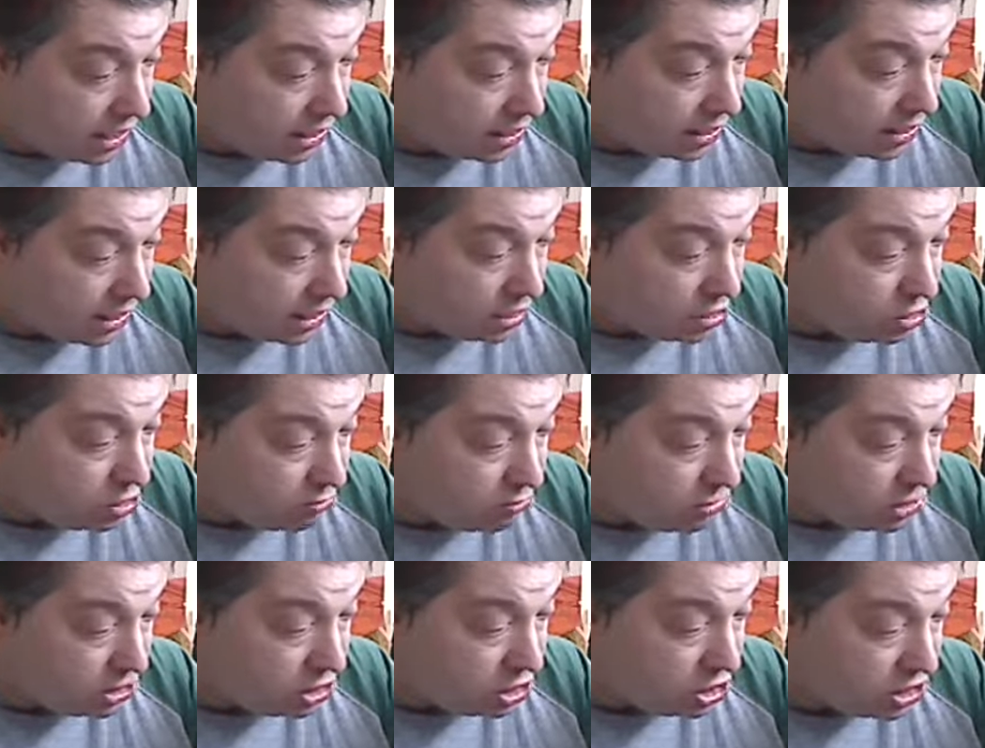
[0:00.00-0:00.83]

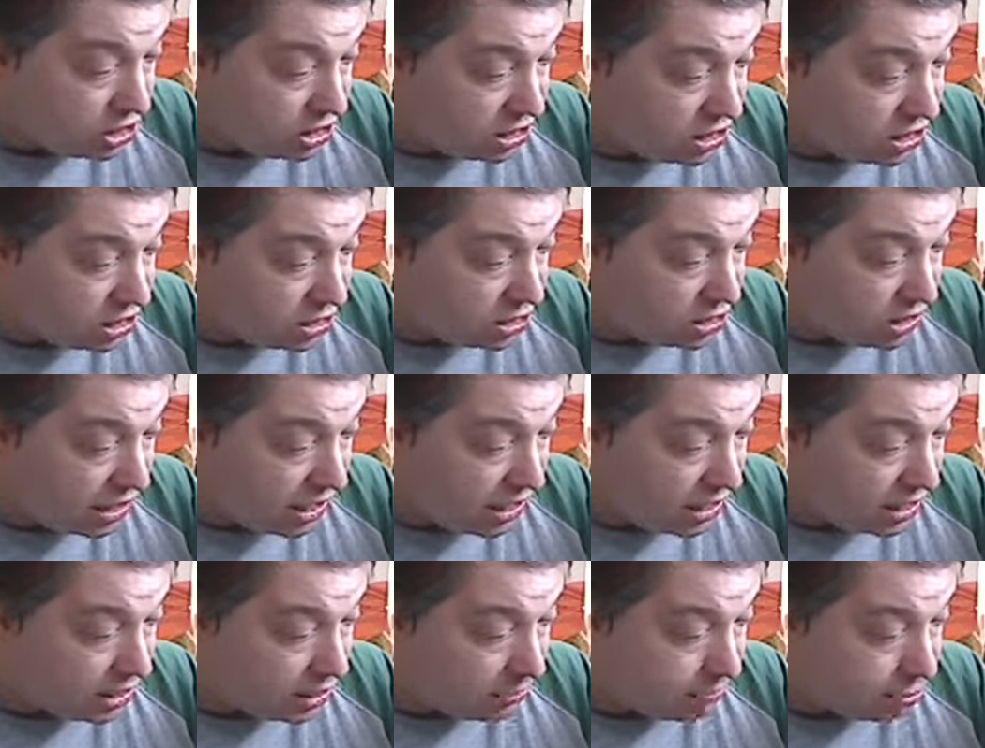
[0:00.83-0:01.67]
and not too much
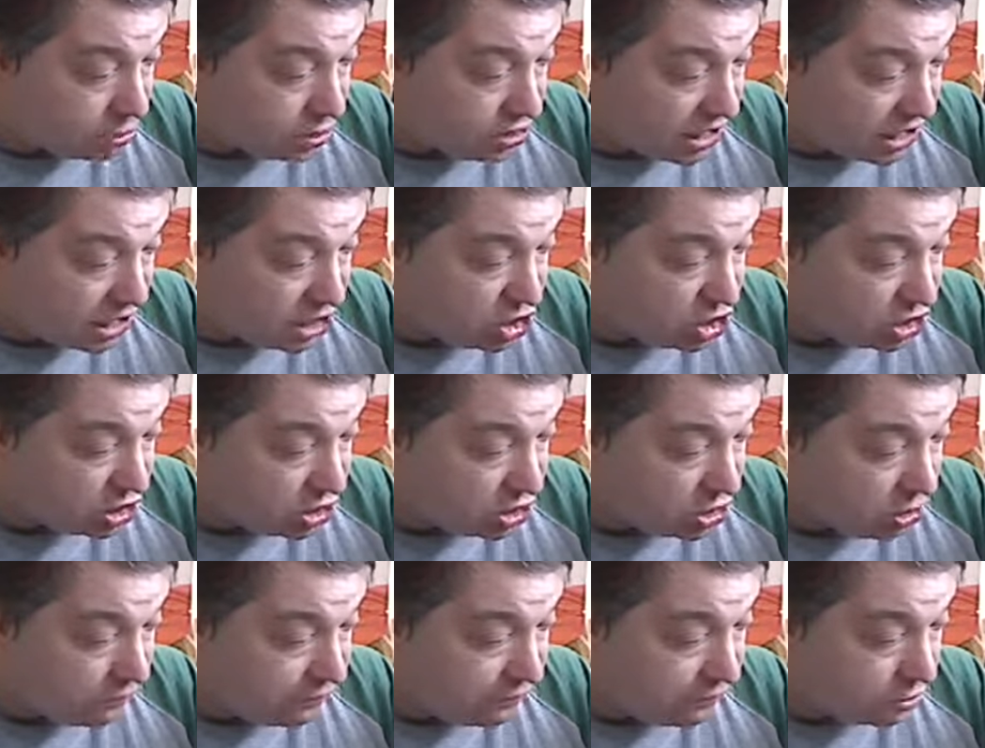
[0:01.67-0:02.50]
is, and a
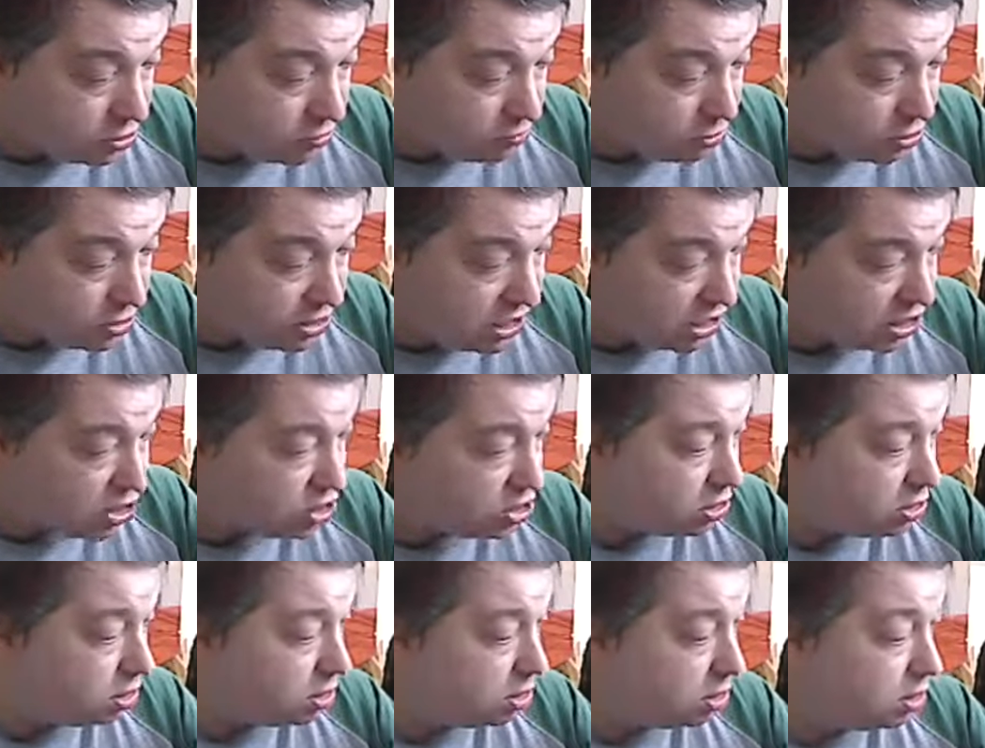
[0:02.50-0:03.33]
protection, Sophos
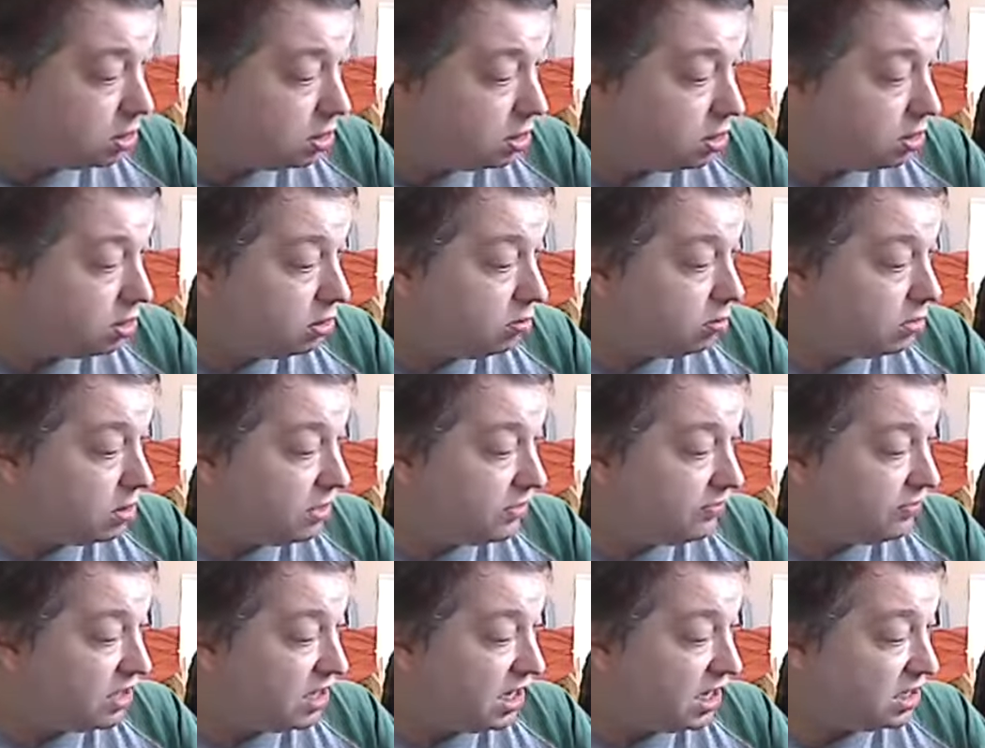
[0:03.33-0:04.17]
protection,
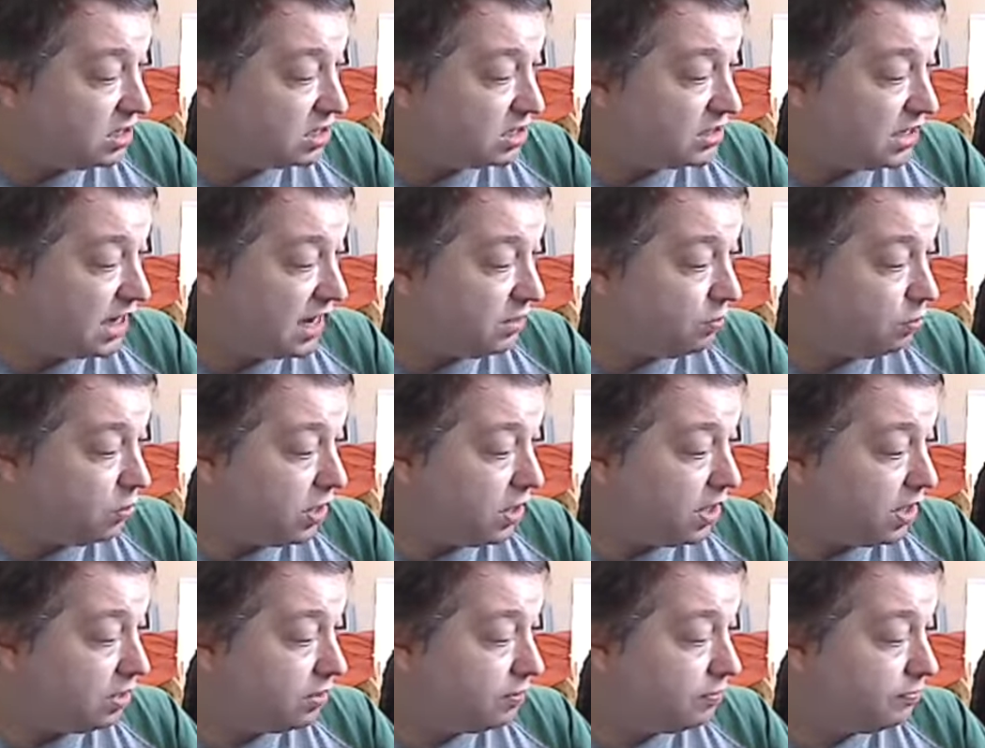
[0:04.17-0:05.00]
whatever that
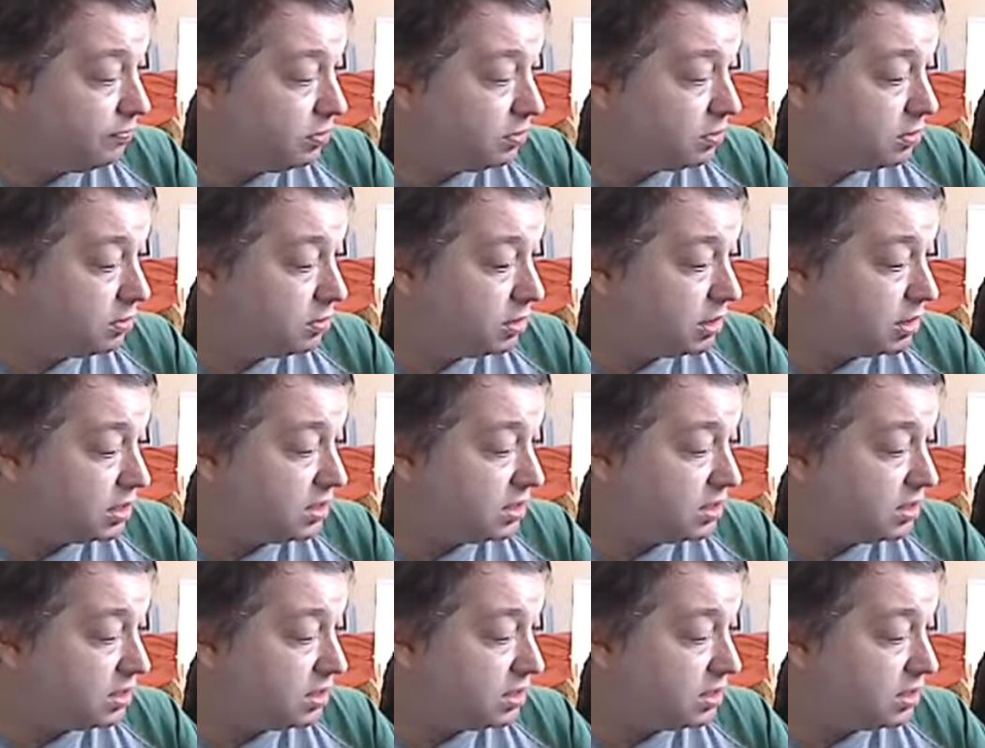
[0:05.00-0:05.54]
is, adware